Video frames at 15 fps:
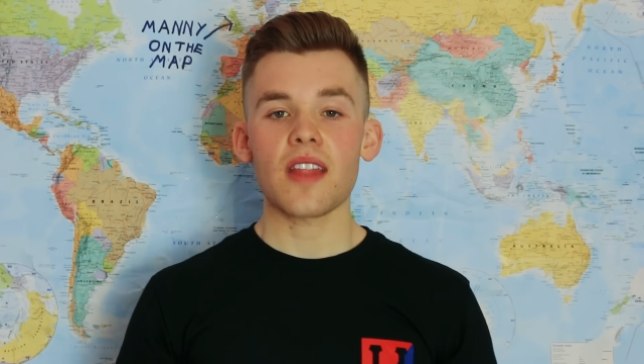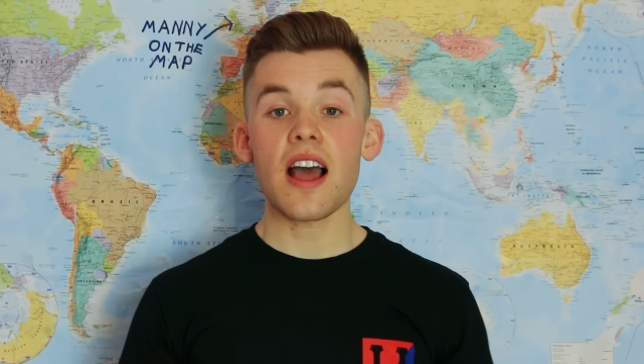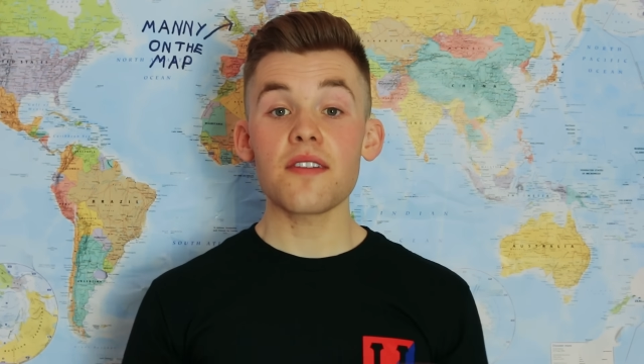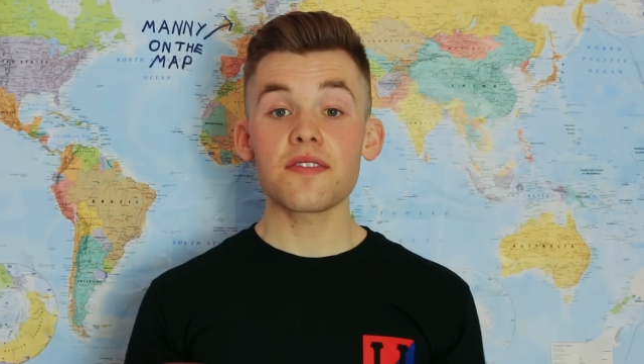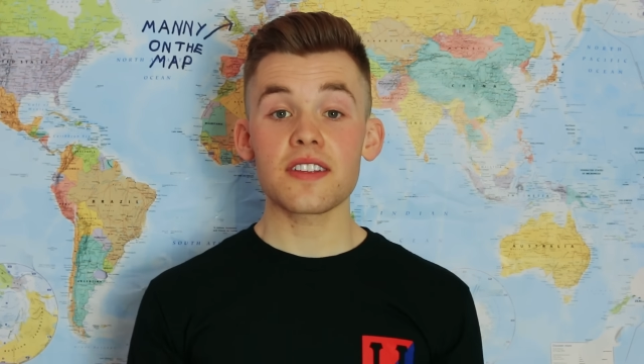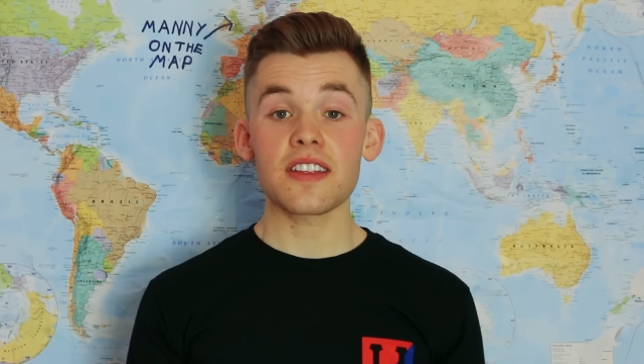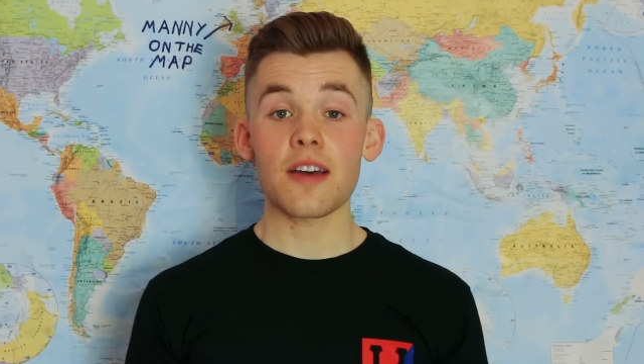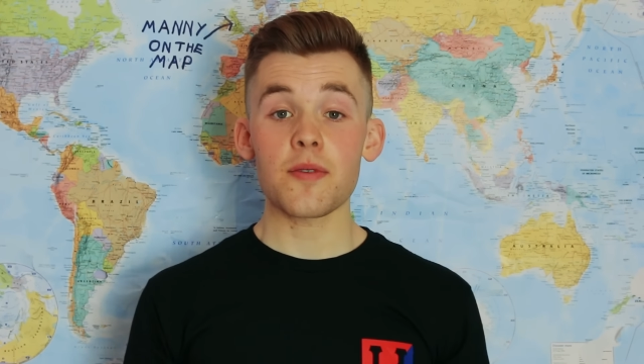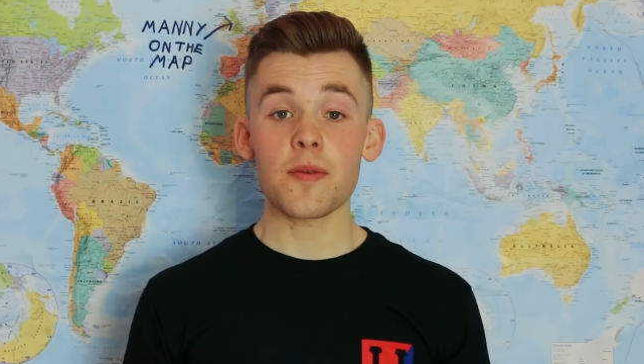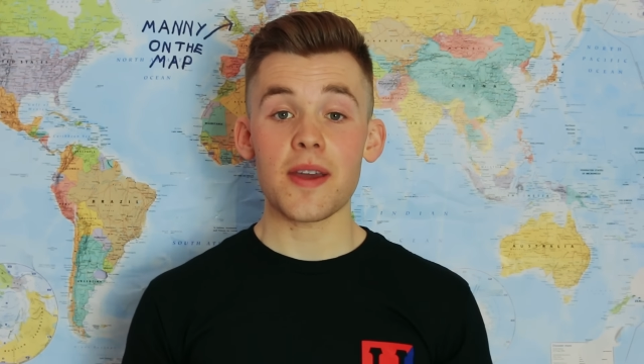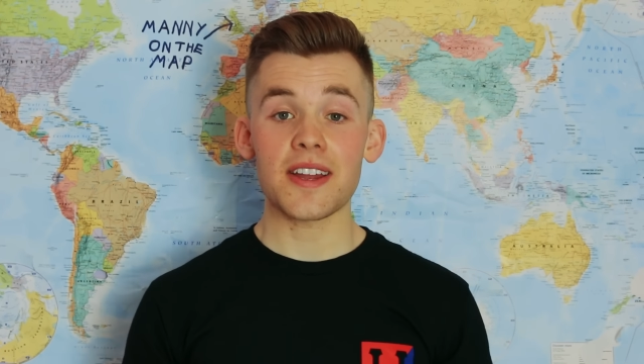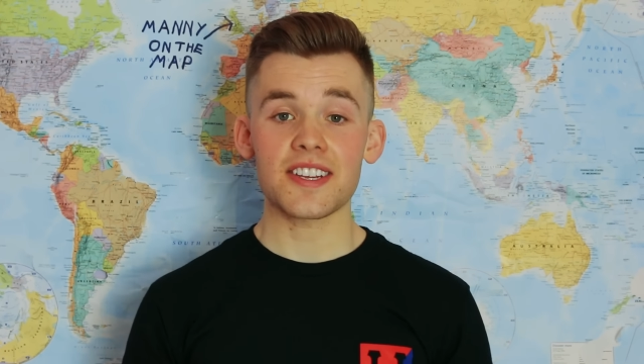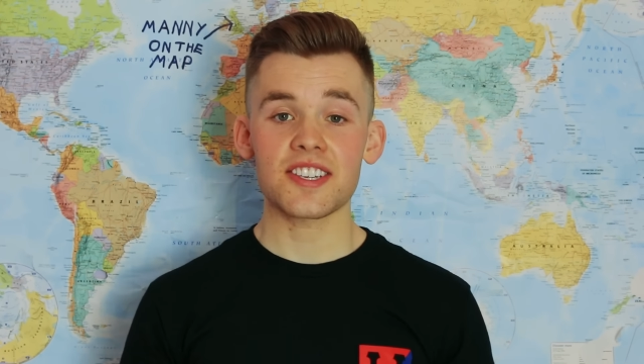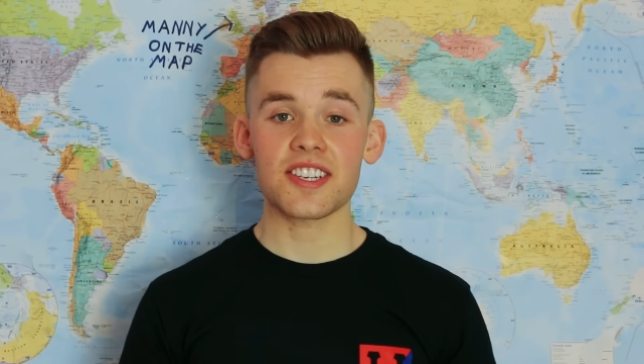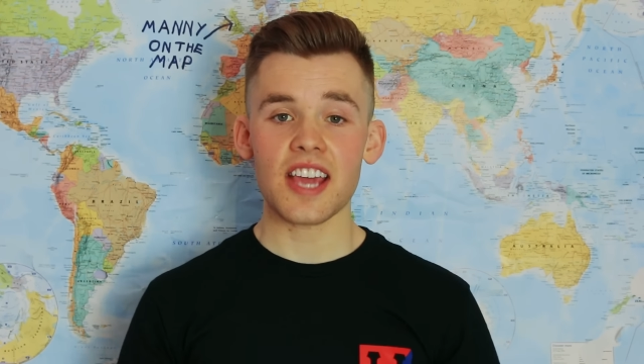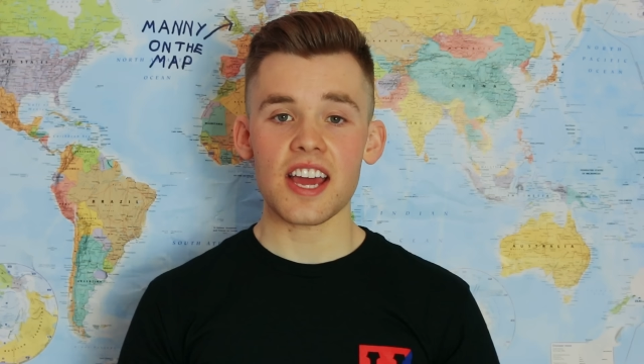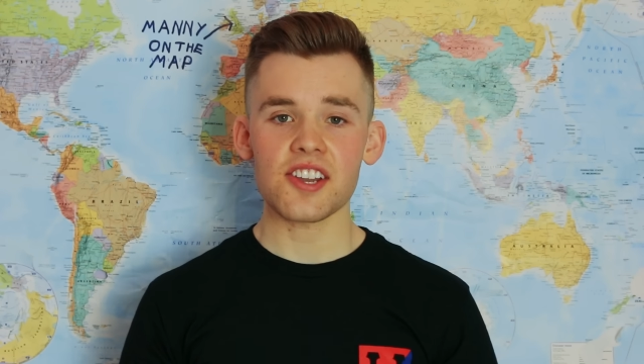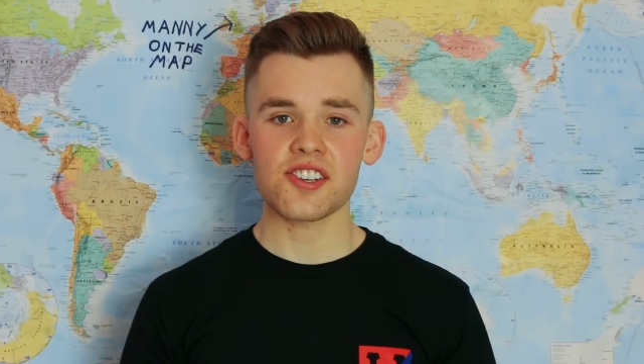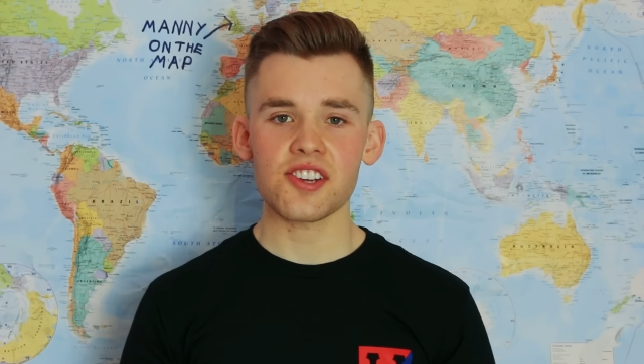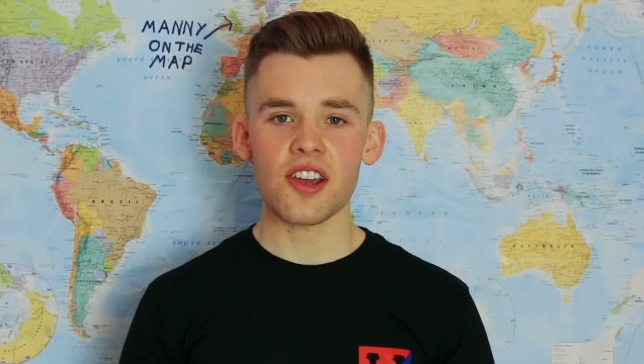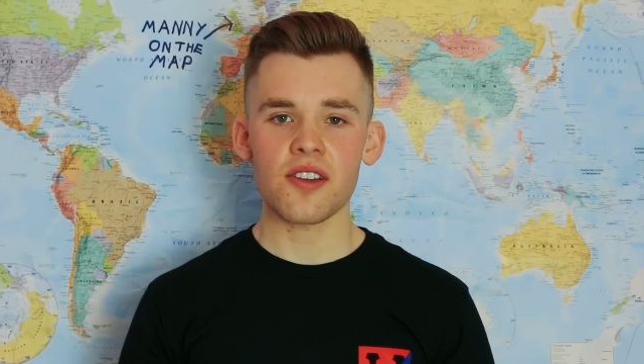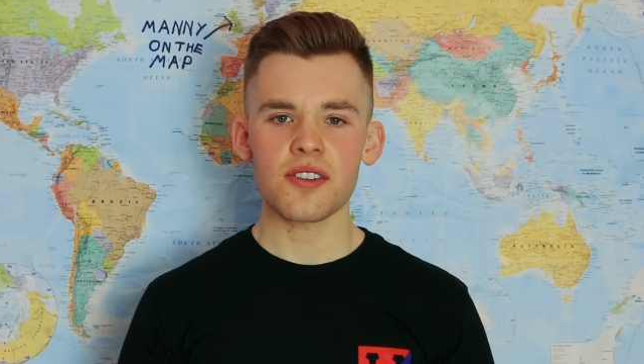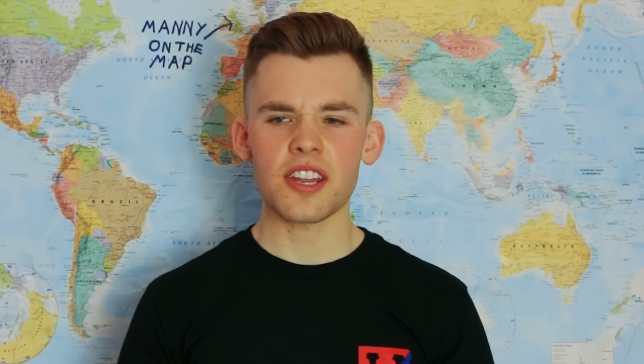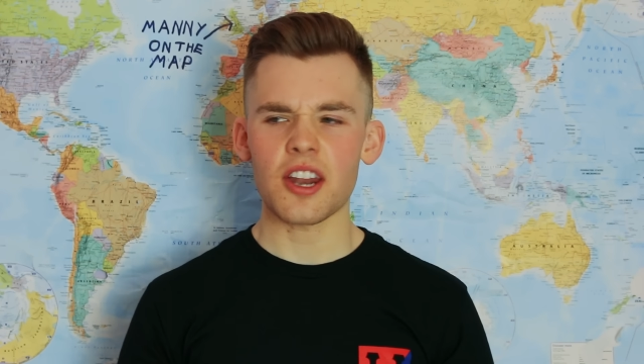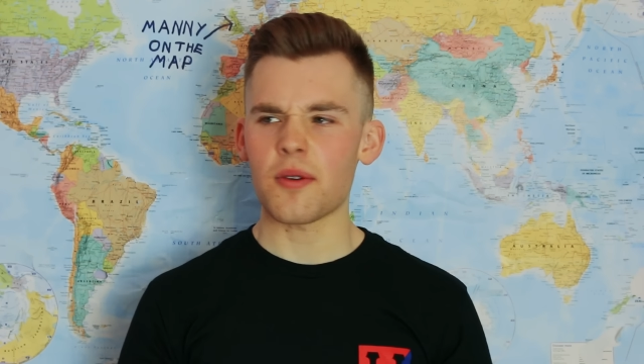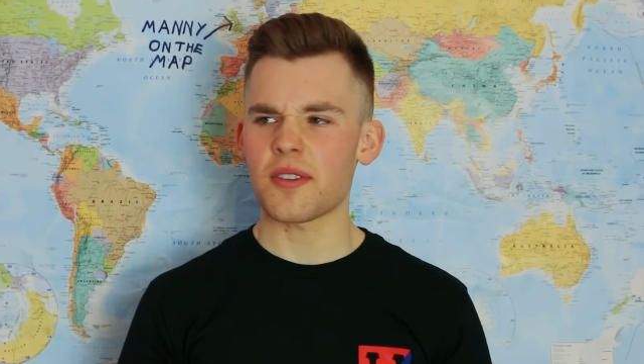After that we made a sketch show, you know,